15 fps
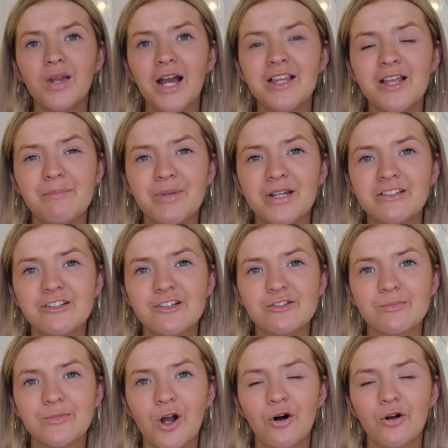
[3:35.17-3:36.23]
I then picked up
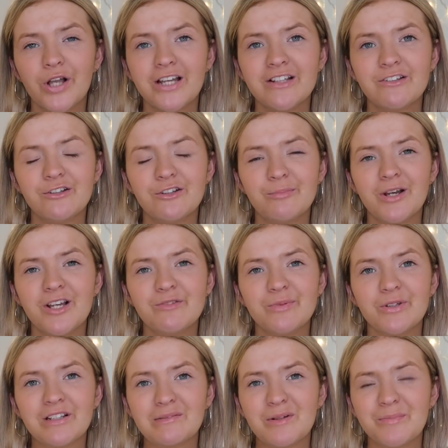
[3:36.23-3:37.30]
some Colgate toothpaste
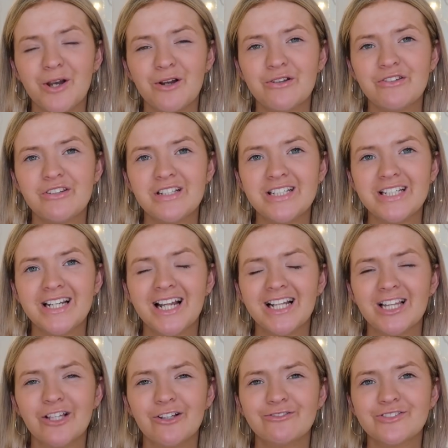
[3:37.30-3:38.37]
because I'm a bit OCD and I
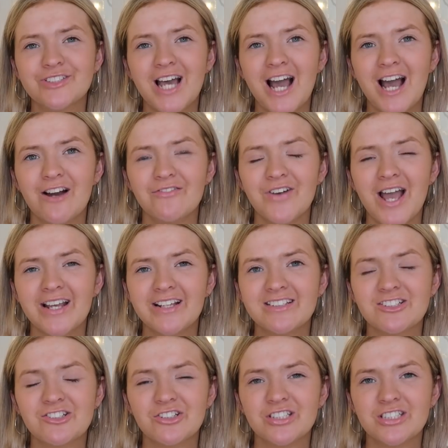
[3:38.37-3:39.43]
love to have
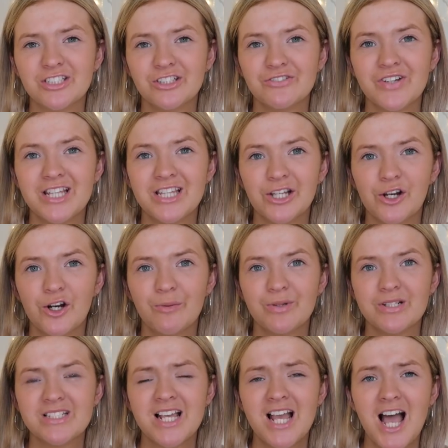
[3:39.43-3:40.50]
extra stuff in the
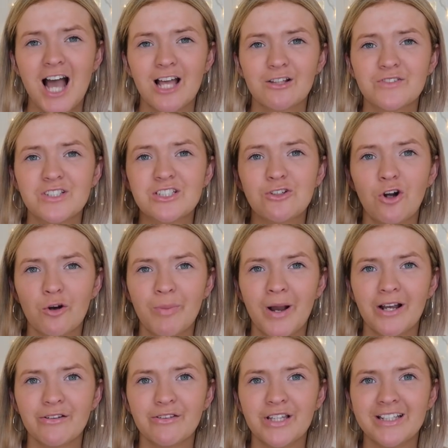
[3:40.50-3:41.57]
cupboards. I love to
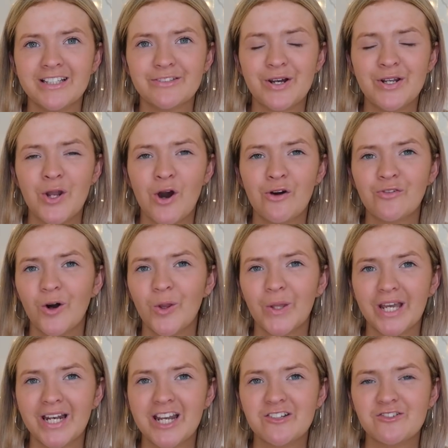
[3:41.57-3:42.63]
stockpile things, so I know I've got
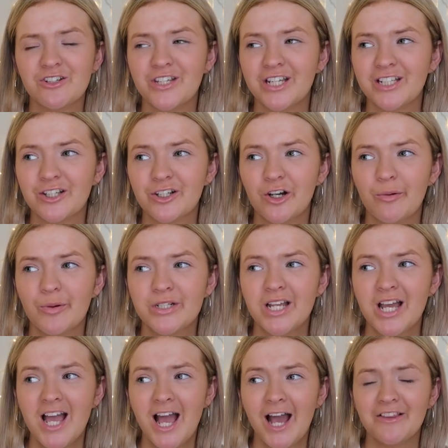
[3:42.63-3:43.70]
like an extra thing in the cupboard.
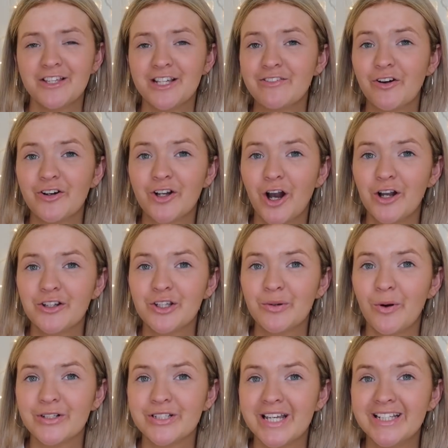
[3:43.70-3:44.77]
I think I've already got another
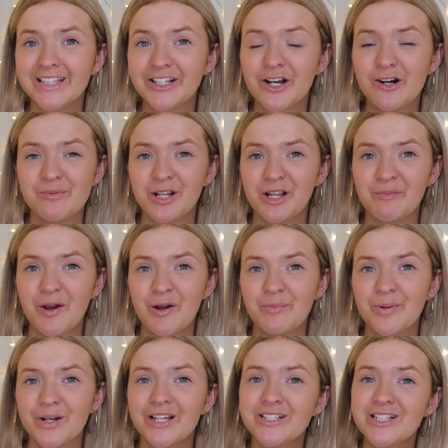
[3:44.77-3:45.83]
one in the cupboard at the
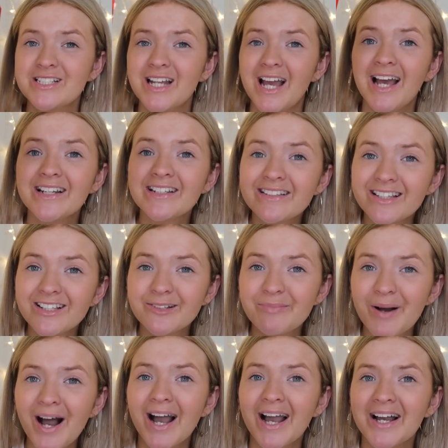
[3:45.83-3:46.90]
moment, but it'll just add its little
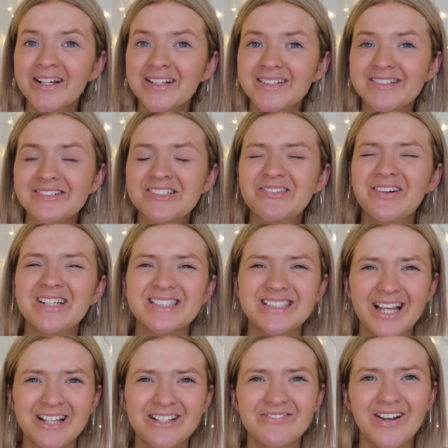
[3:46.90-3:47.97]
pile. It's just quite
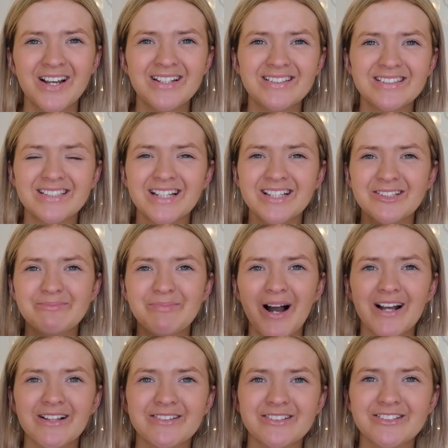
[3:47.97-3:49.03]
satisfying to see a little
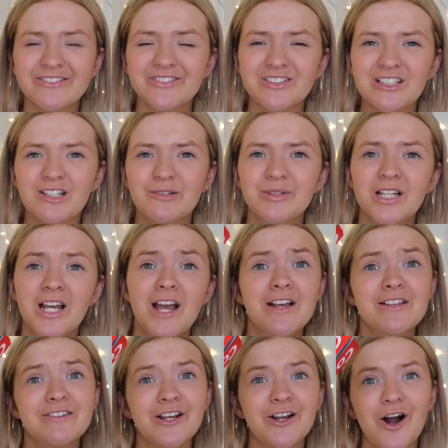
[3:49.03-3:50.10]
pile of stuff in the cupboard,
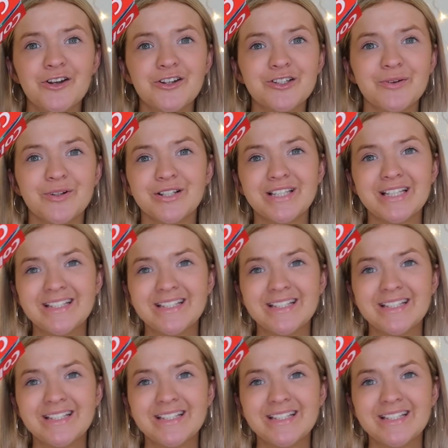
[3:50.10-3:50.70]
so I got another one of